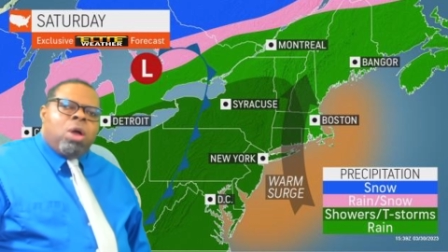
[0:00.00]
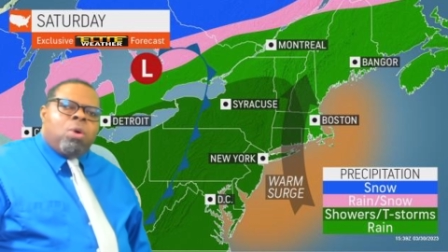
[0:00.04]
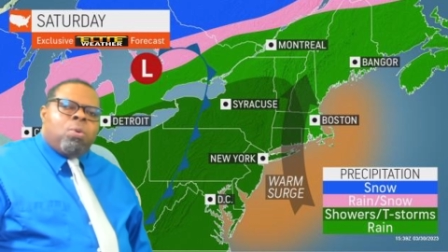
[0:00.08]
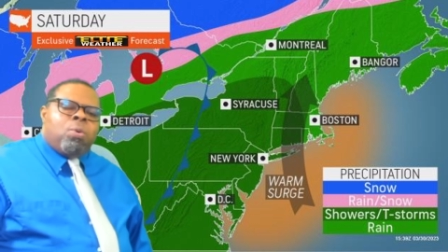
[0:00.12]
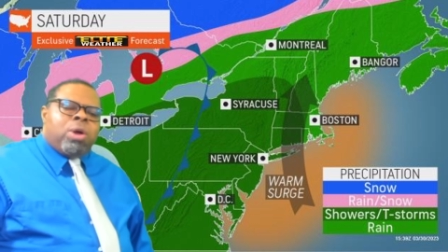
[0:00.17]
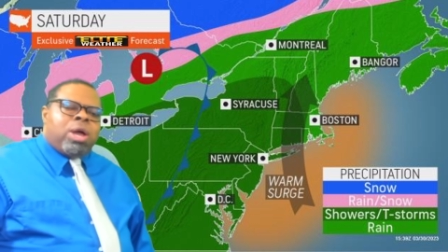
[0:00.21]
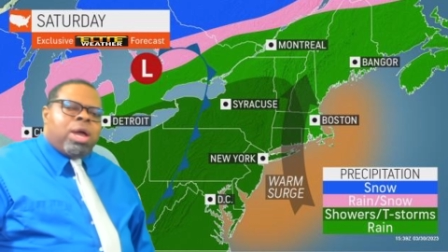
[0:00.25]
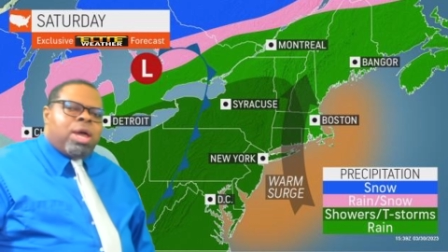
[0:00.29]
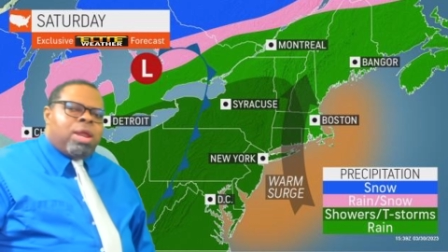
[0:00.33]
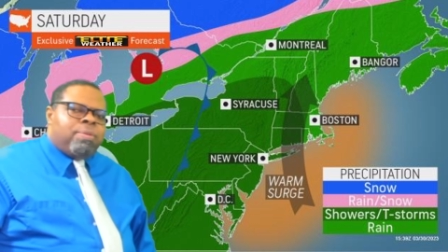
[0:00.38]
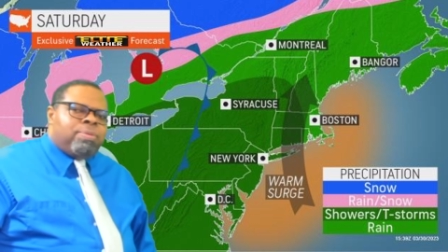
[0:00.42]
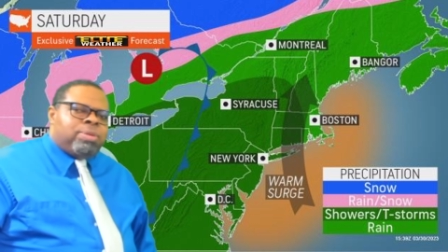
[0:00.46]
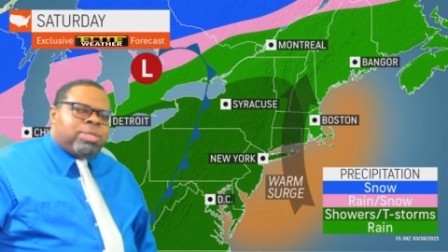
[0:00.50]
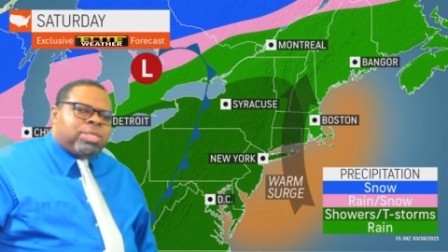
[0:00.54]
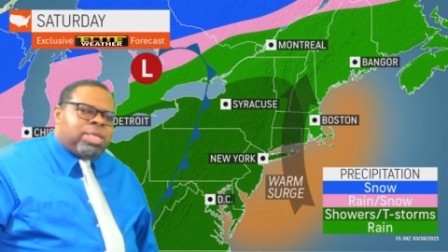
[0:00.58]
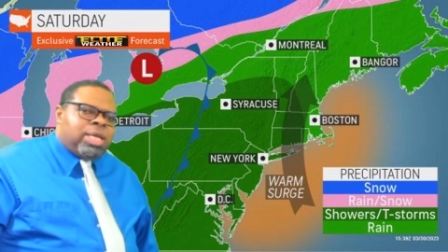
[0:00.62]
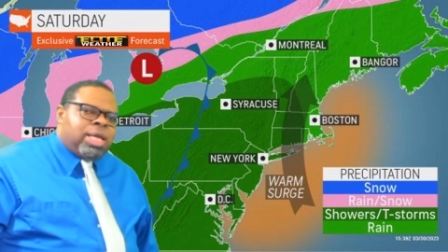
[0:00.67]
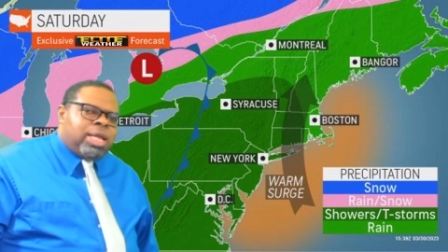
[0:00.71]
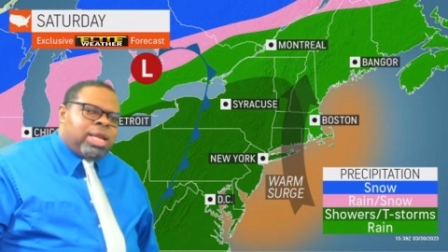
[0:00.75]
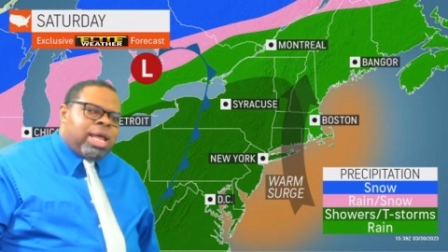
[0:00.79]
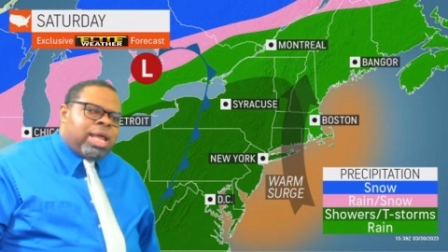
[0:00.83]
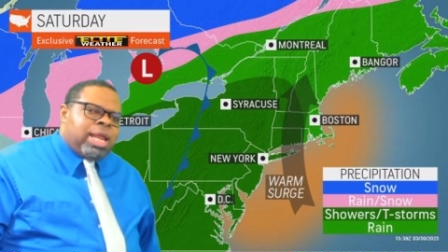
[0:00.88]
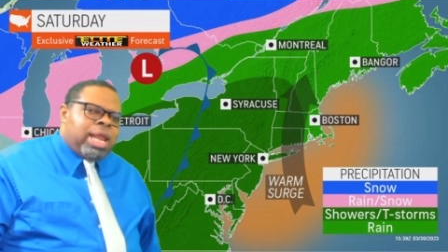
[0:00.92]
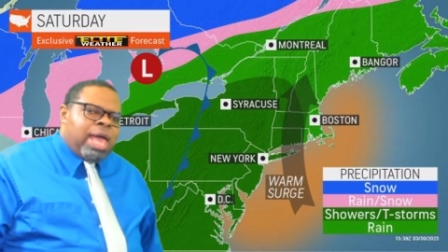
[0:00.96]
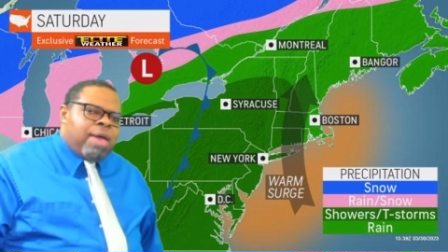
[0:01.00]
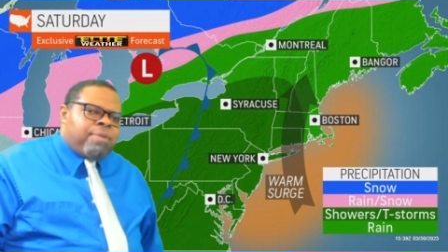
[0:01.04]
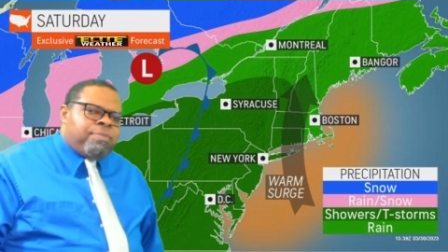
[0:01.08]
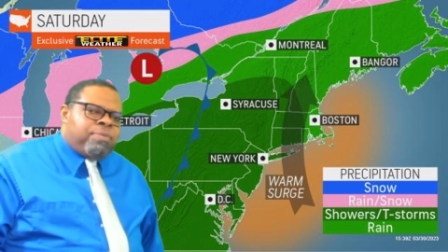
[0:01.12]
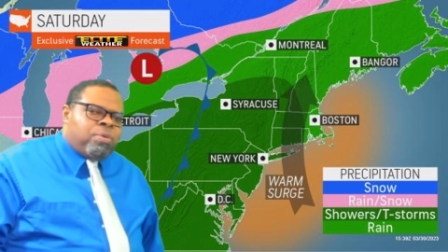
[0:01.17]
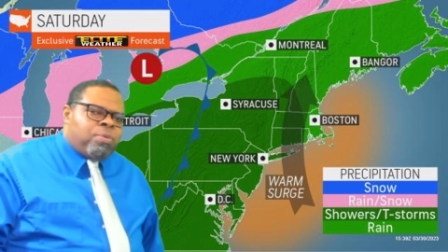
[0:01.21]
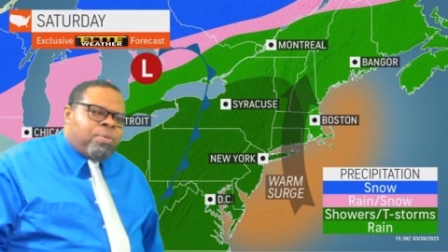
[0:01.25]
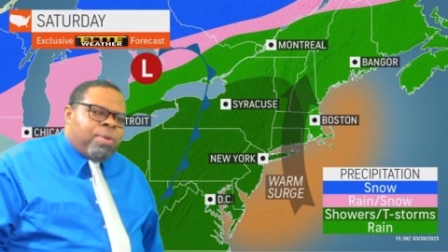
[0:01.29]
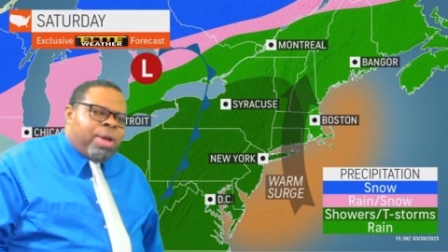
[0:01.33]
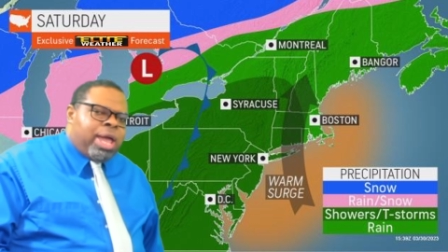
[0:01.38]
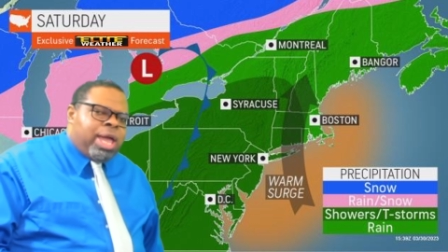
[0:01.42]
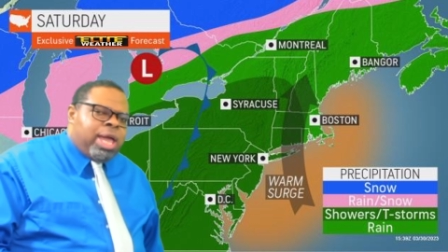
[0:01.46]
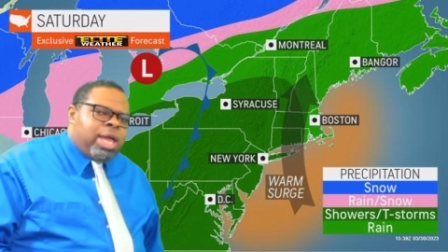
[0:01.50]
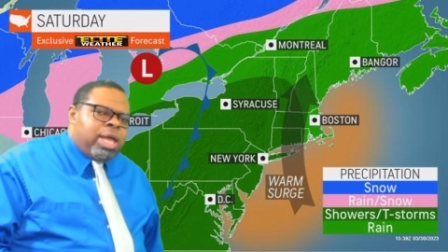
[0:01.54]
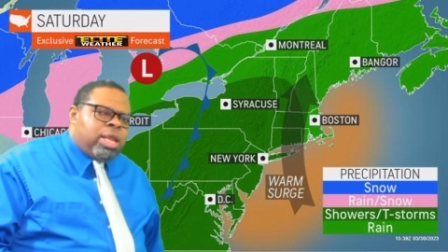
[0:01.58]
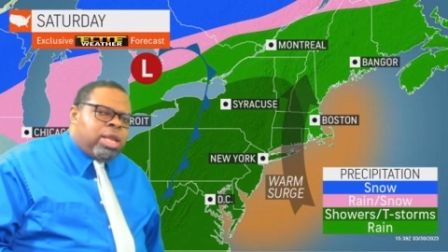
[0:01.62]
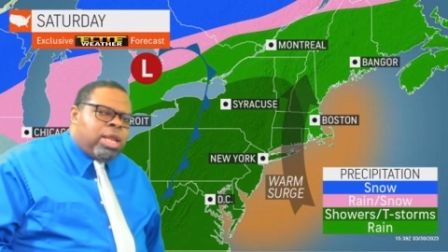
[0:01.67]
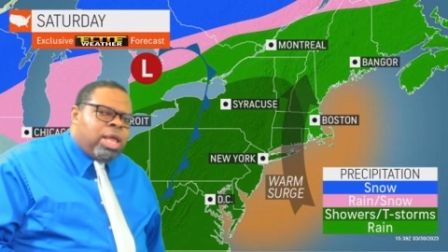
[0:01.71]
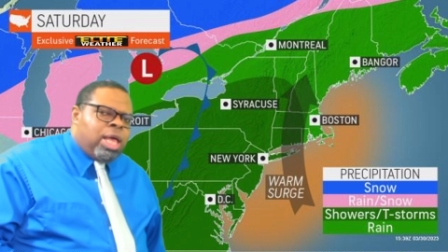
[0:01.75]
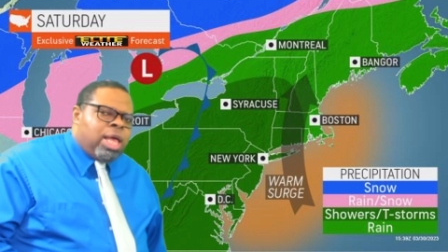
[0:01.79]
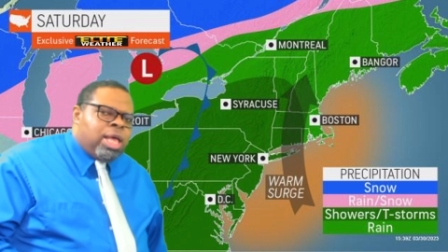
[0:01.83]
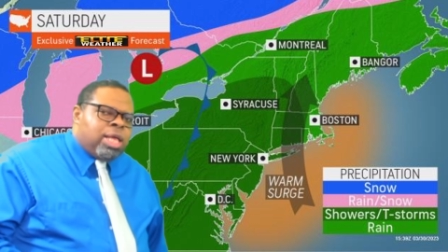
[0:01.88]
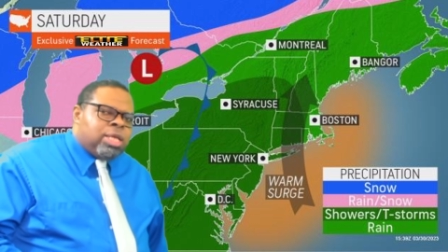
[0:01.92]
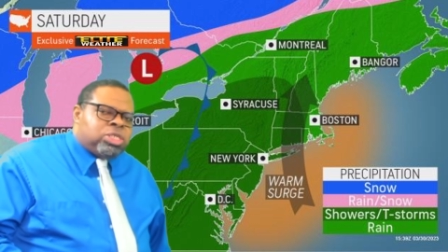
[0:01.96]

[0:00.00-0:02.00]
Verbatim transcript: We're going to be seeing that heavy rain.